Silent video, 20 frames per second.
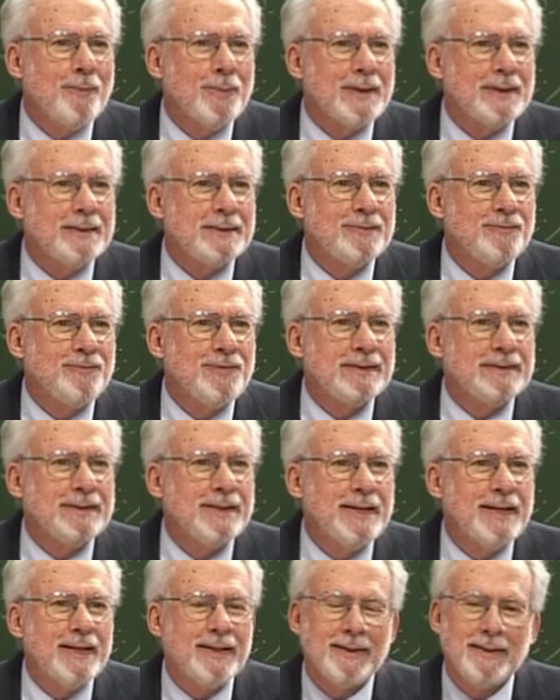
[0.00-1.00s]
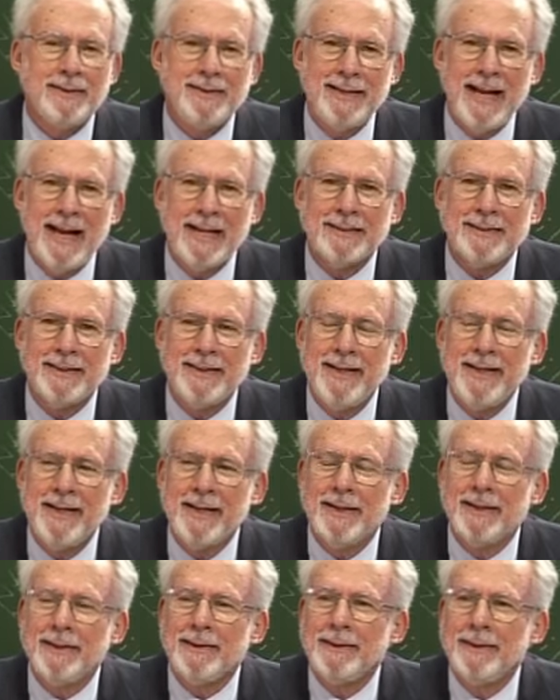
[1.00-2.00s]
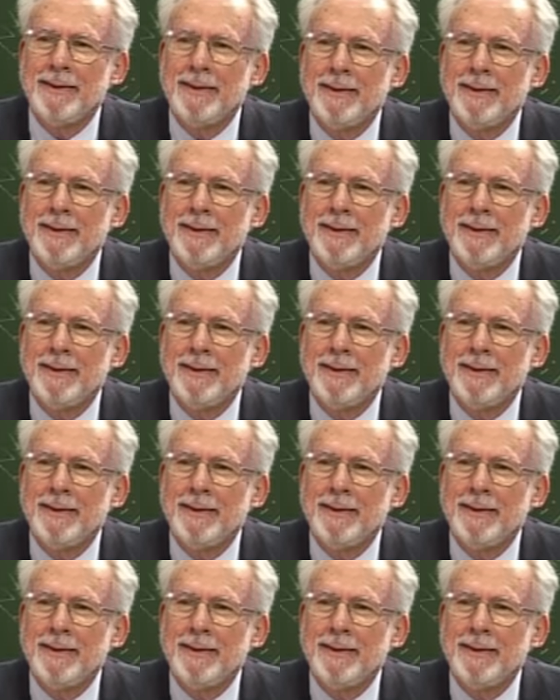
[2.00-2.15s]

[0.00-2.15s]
was visiting Tanzania,